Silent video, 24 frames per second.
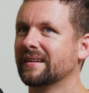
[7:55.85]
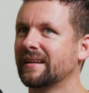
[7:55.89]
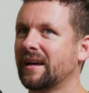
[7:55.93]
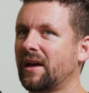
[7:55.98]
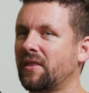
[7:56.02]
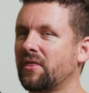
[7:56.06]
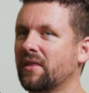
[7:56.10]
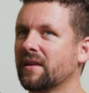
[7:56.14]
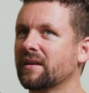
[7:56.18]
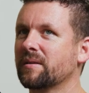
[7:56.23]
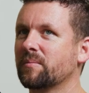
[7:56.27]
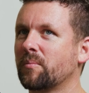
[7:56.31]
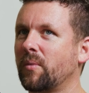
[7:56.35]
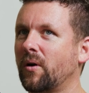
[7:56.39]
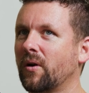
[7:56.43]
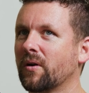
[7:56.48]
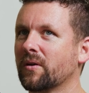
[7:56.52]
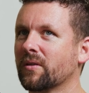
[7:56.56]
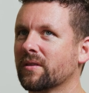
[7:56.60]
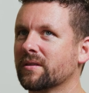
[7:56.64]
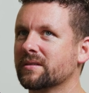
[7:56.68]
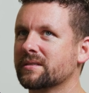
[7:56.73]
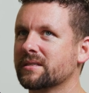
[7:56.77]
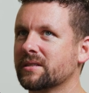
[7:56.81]
Yeah. I think part
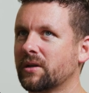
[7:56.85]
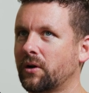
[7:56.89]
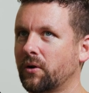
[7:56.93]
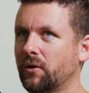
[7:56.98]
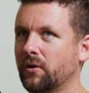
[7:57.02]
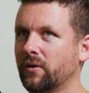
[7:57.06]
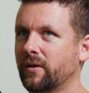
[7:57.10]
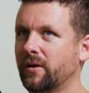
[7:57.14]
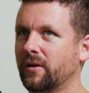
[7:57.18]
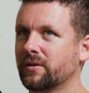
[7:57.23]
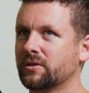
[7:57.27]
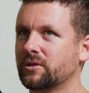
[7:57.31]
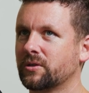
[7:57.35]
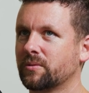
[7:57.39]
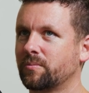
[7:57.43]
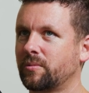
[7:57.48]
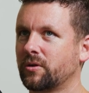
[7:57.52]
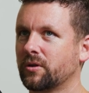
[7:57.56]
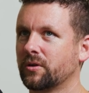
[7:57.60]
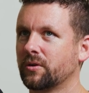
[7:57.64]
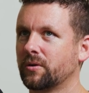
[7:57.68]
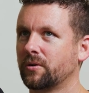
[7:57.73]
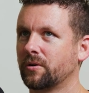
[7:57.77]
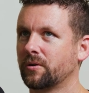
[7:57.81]
of the serial
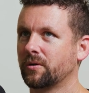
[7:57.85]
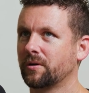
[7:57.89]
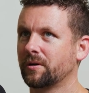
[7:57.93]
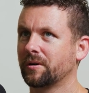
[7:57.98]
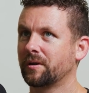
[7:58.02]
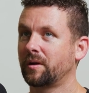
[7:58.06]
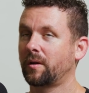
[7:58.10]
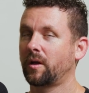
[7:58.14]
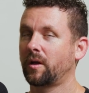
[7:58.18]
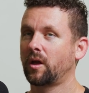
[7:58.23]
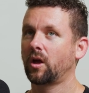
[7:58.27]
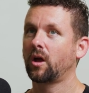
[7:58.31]
entrepreneurial,